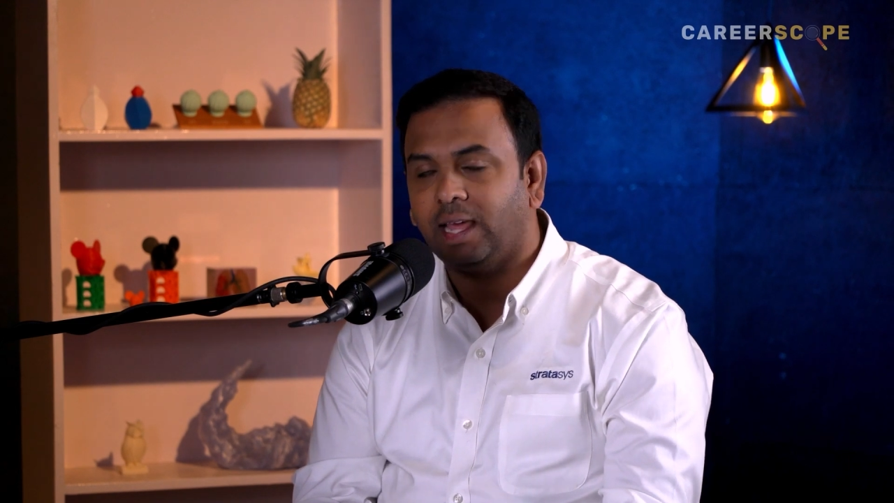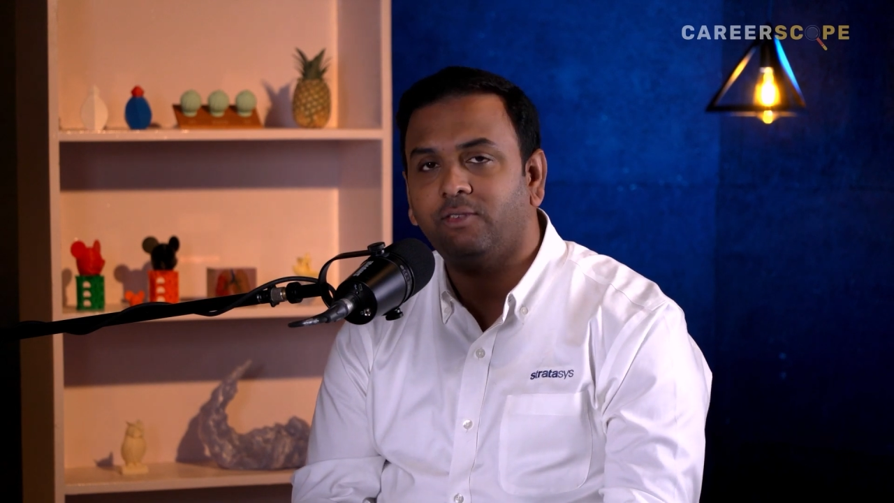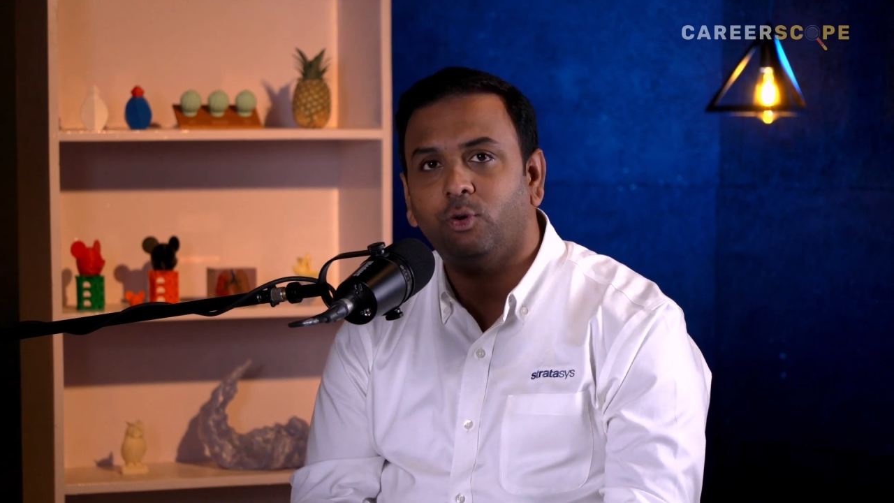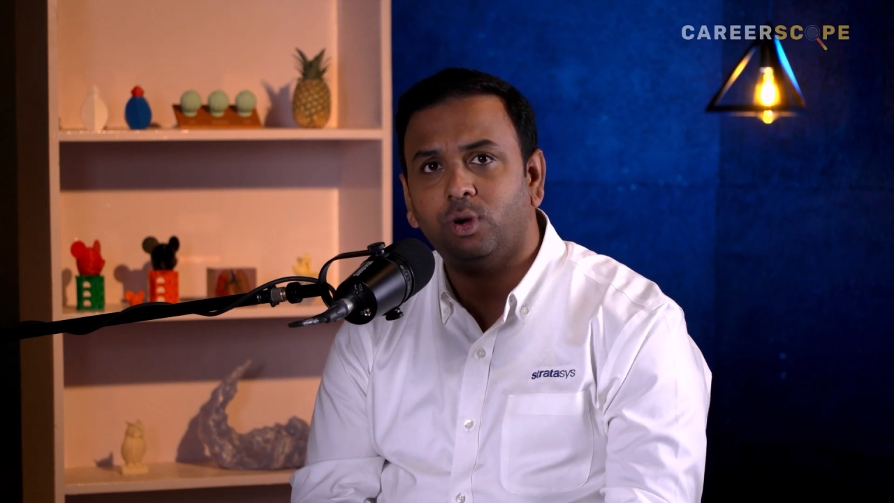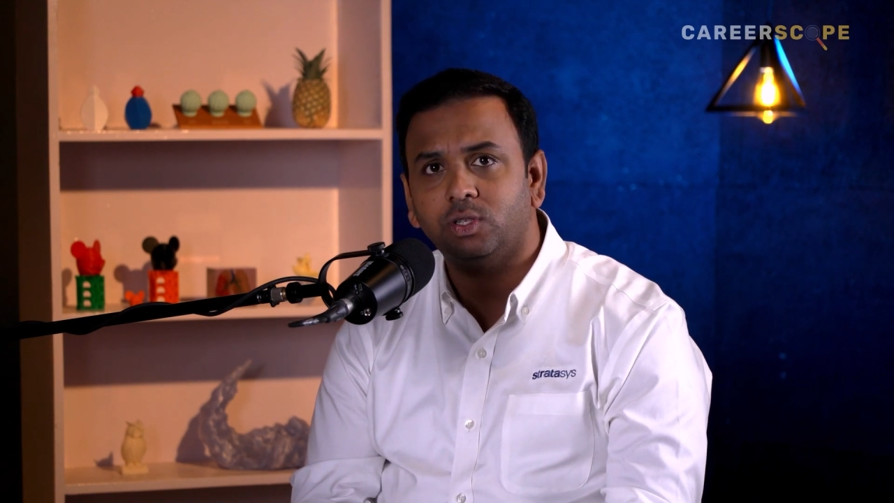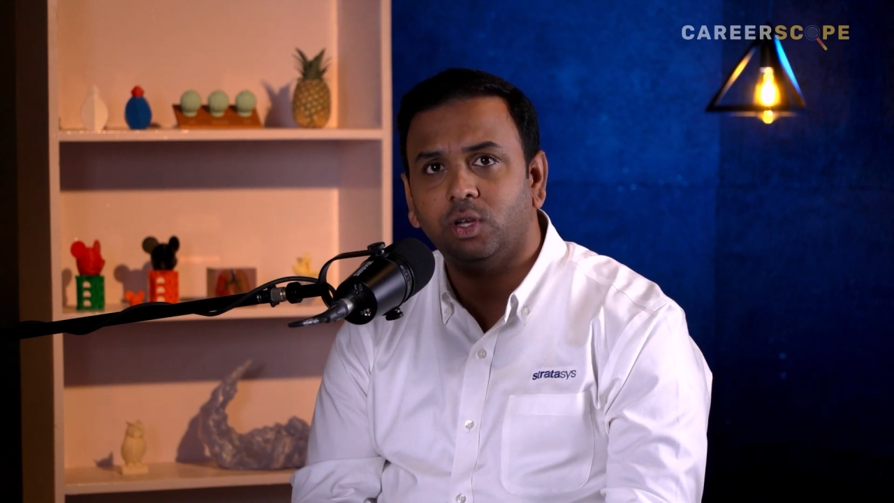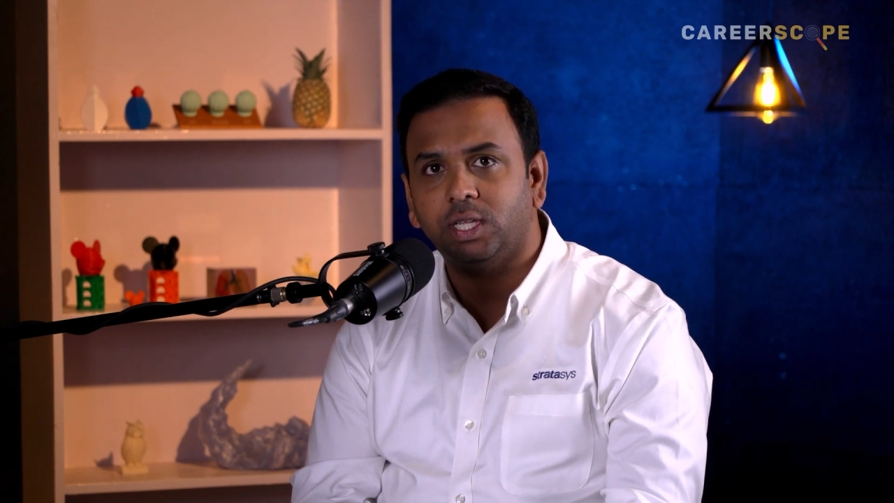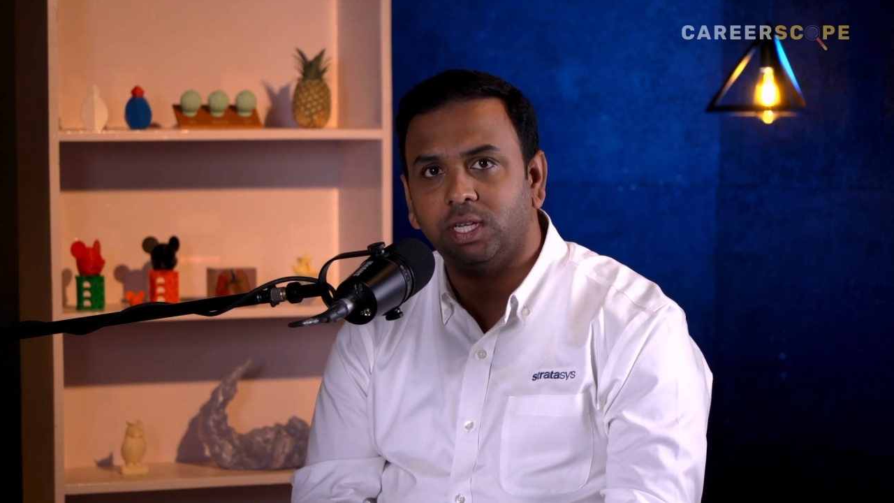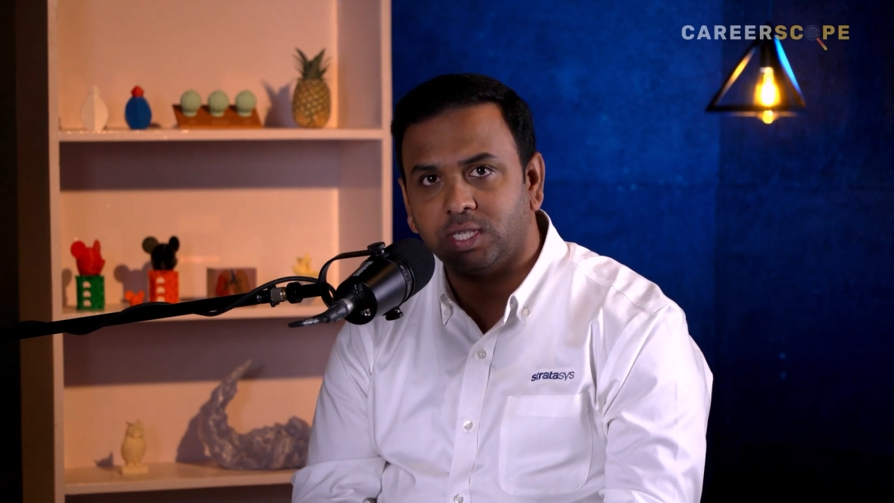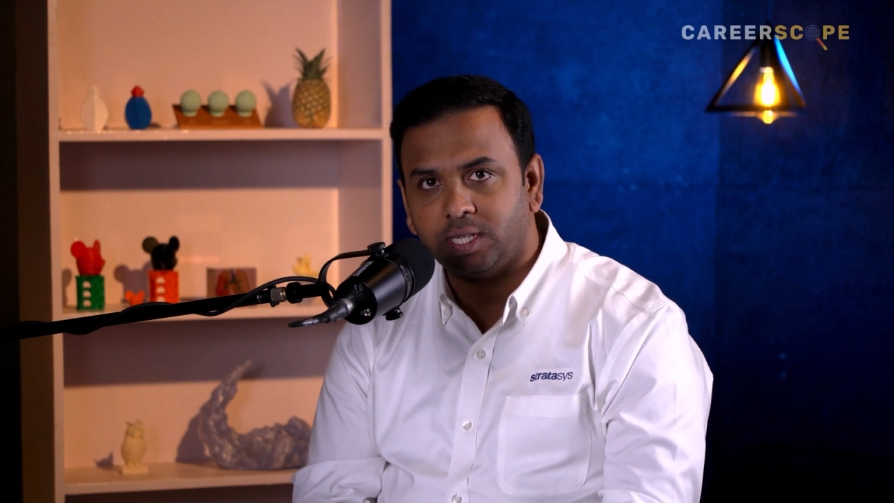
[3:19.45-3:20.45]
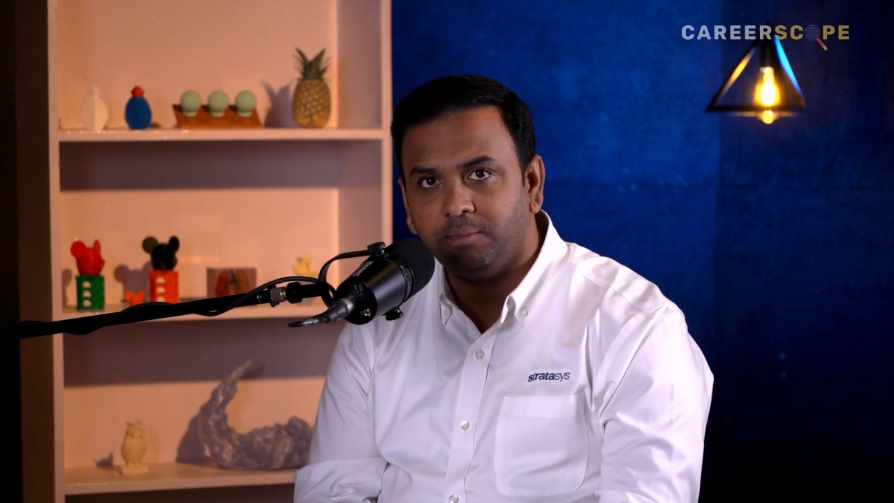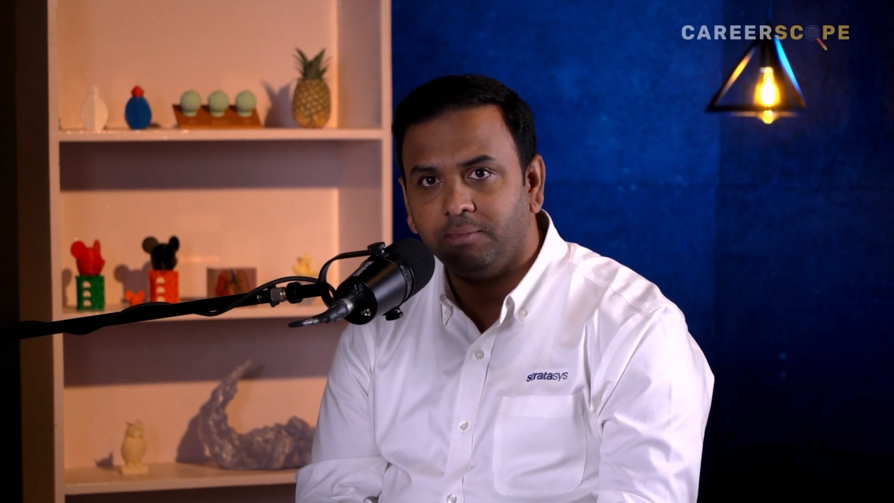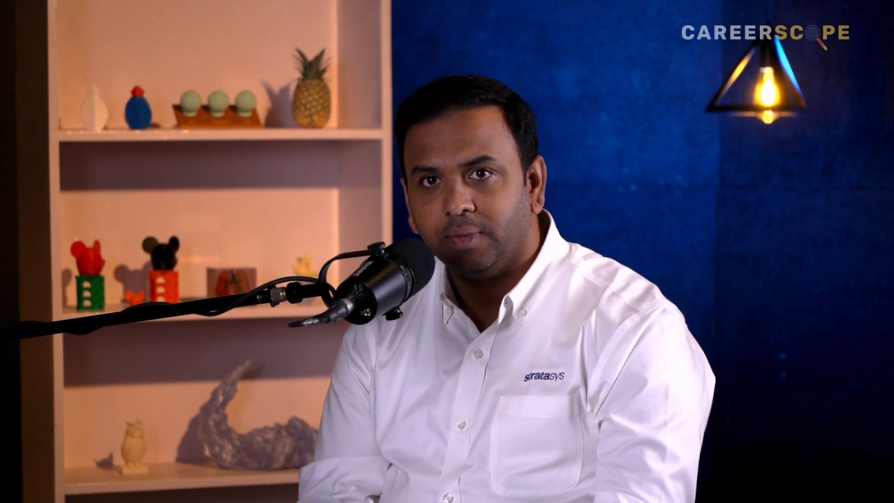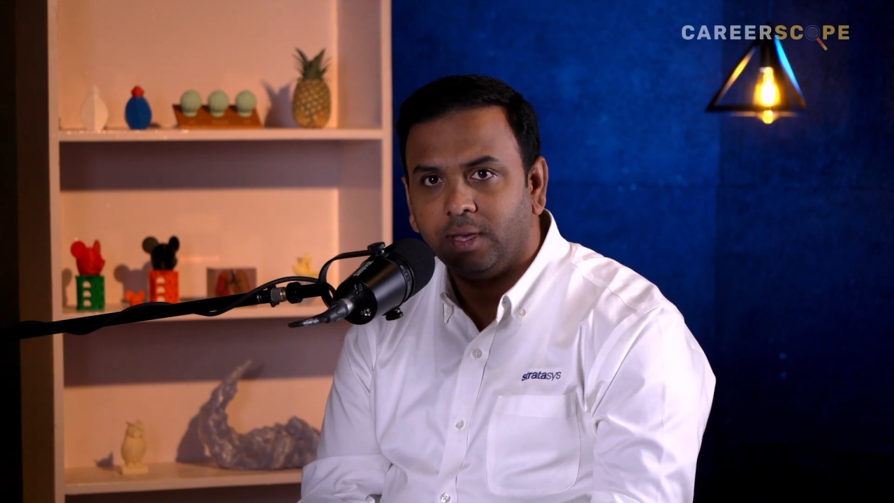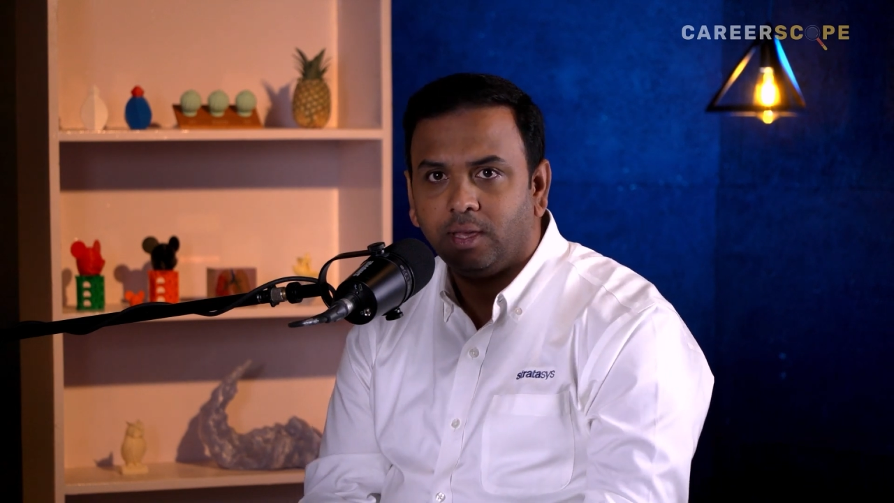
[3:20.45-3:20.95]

like focus on their STEM.